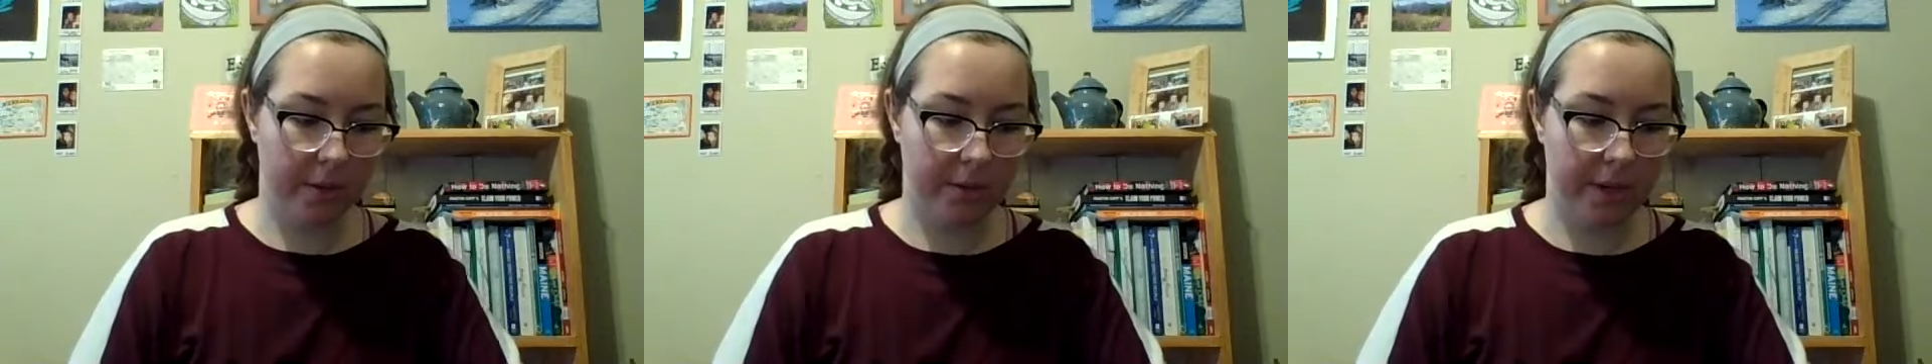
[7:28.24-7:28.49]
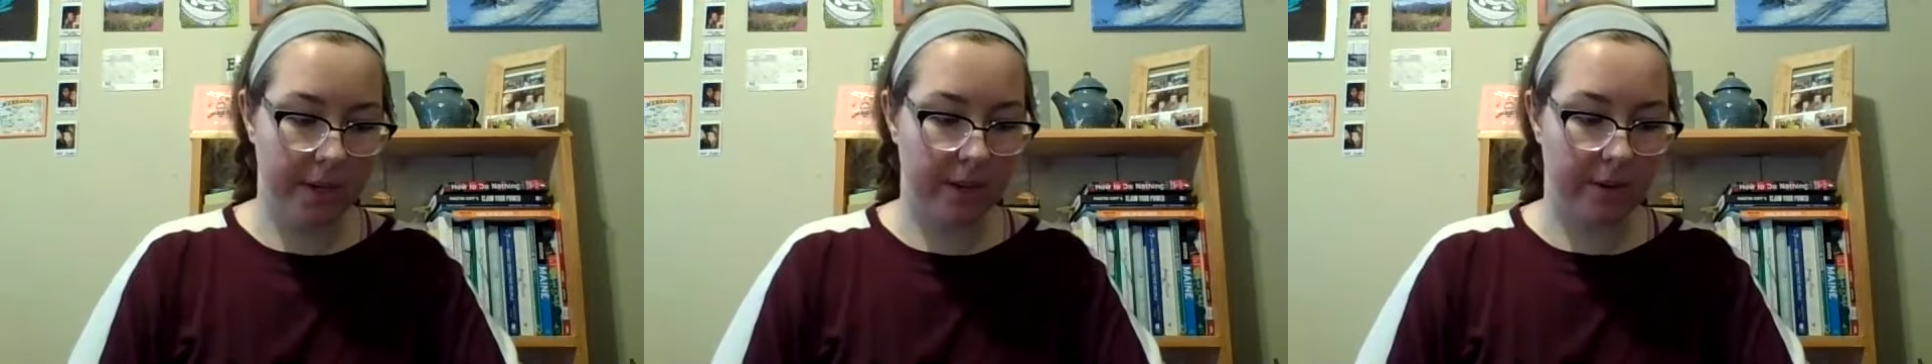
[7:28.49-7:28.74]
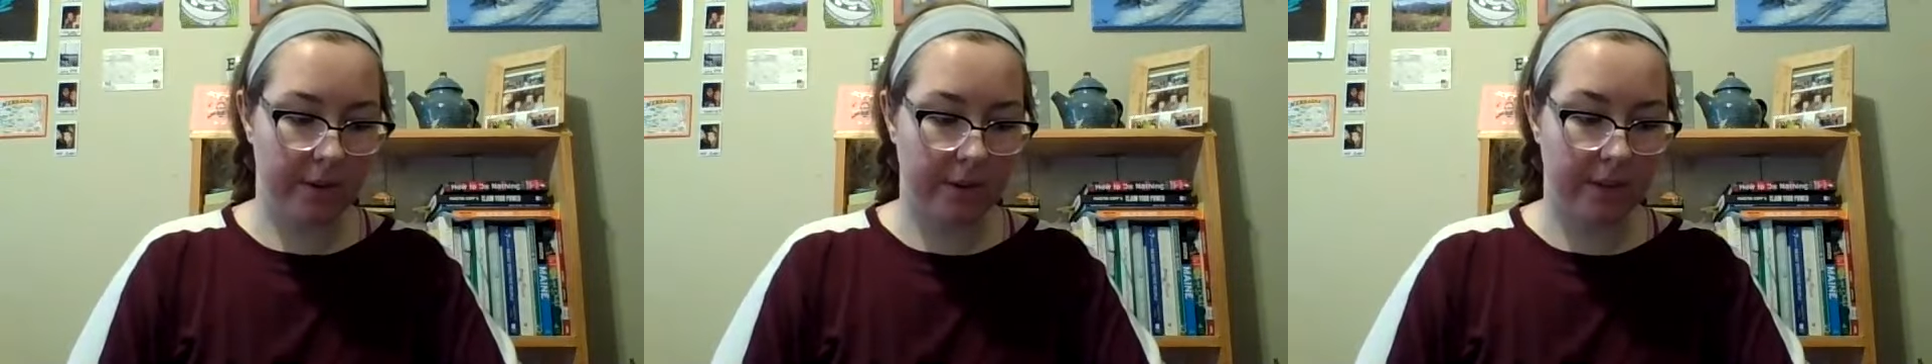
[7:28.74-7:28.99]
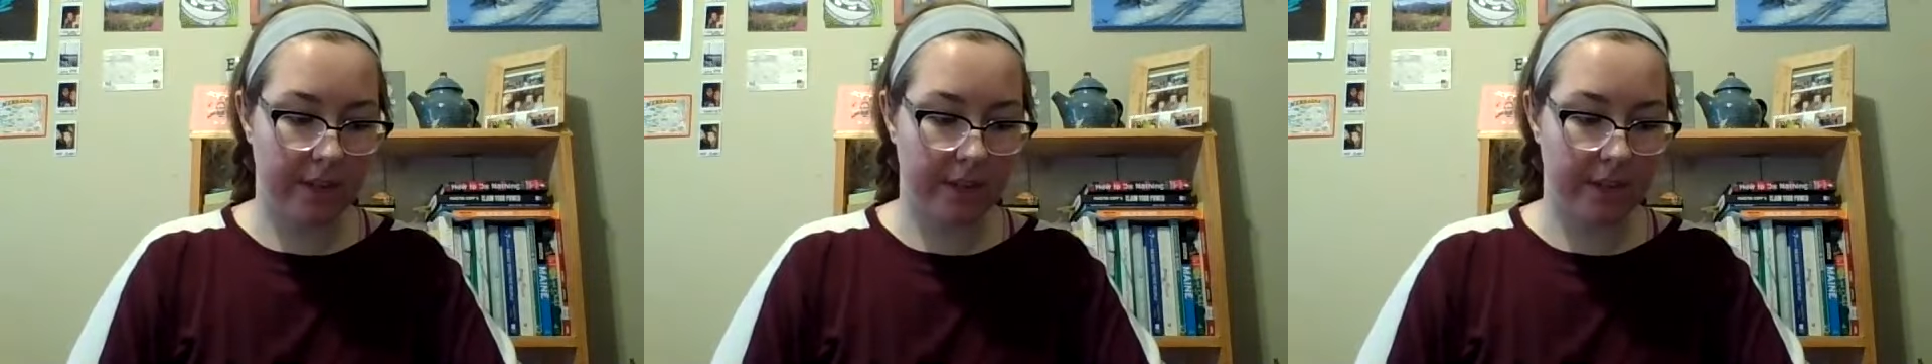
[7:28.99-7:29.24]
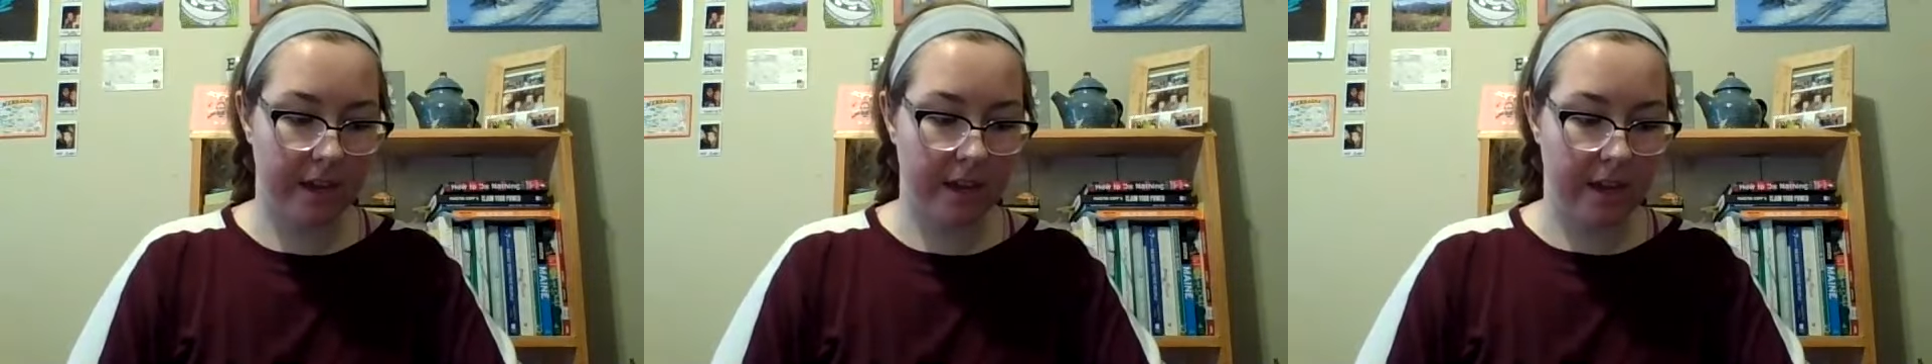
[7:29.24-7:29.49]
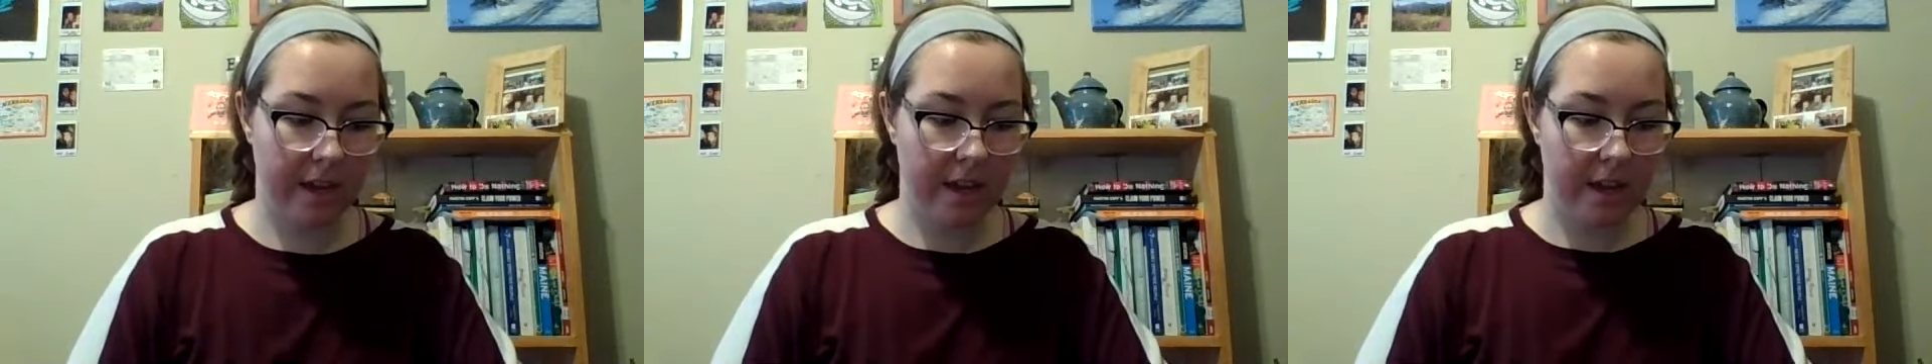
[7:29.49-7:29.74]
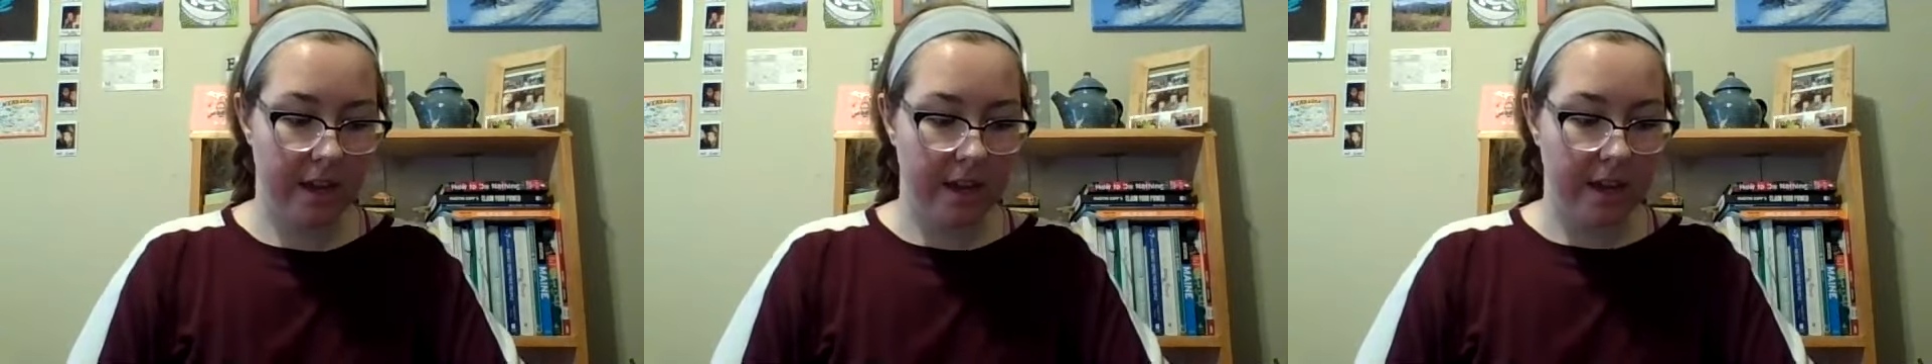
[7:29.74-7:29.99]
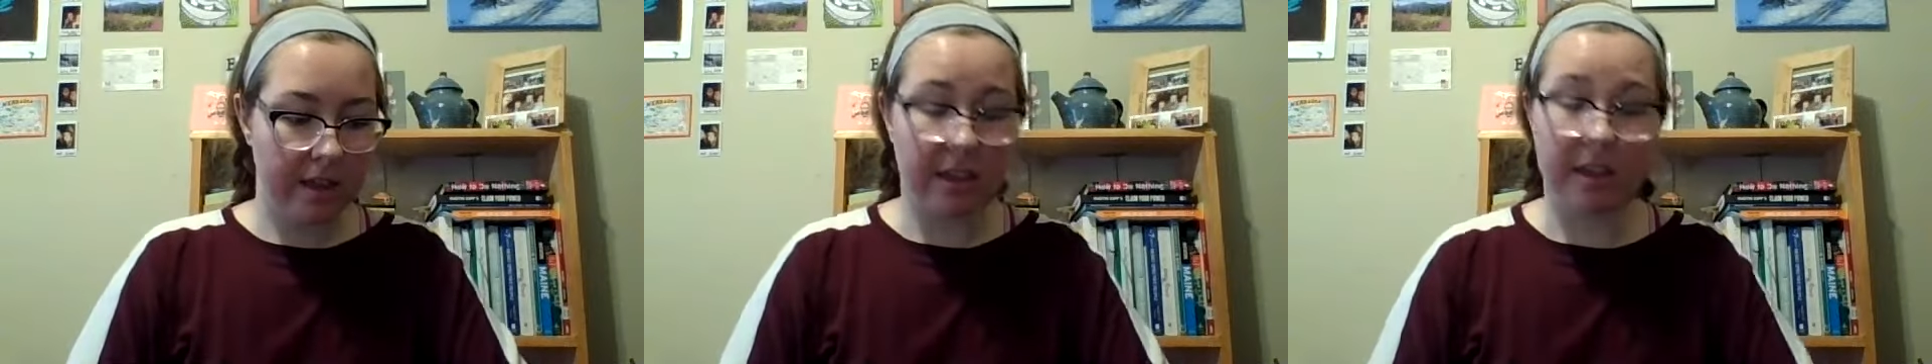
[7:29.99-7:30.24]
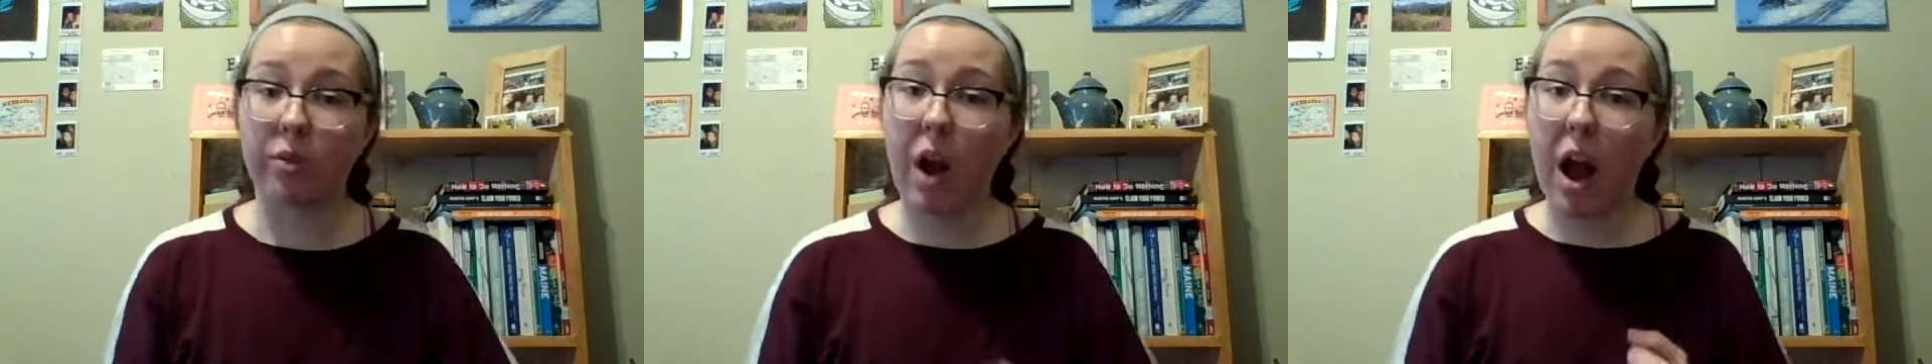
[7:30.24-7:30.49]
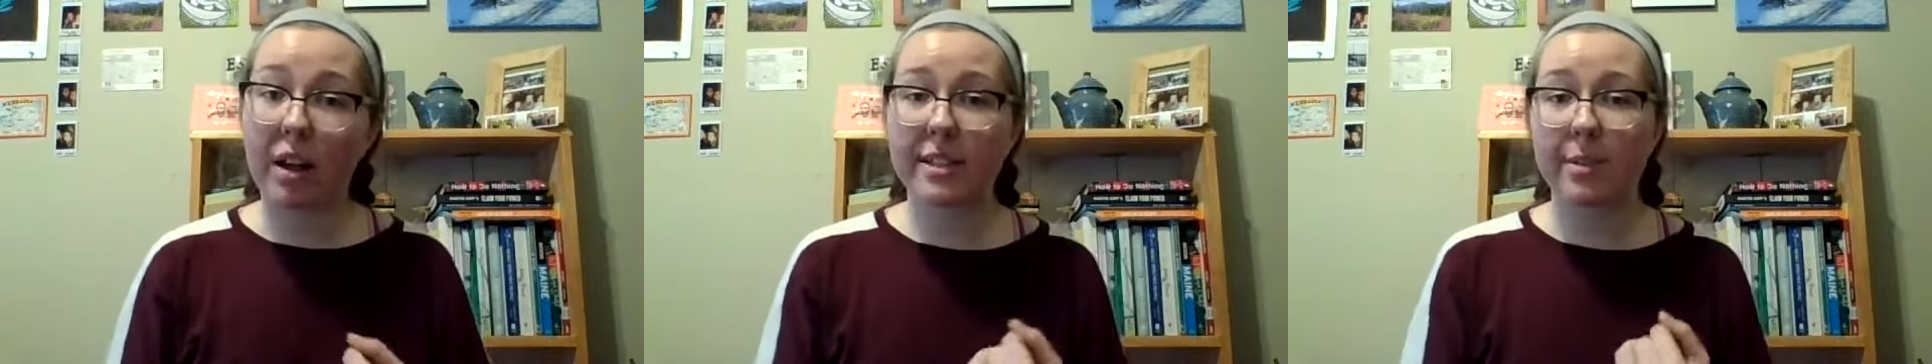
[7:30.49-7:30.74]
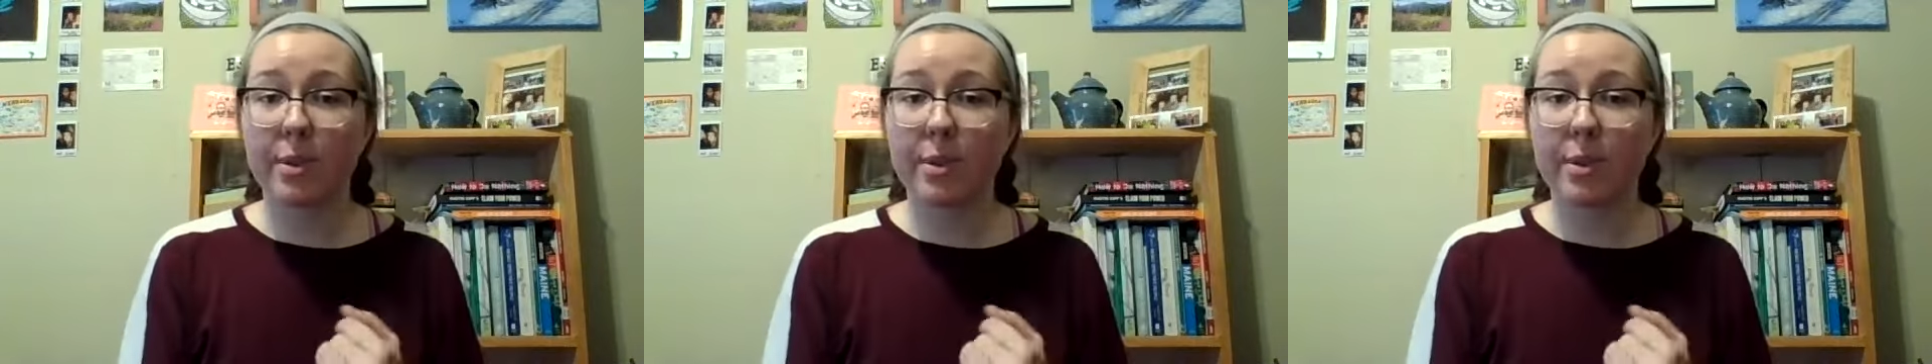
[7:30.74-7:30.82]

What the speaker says: We use the rocks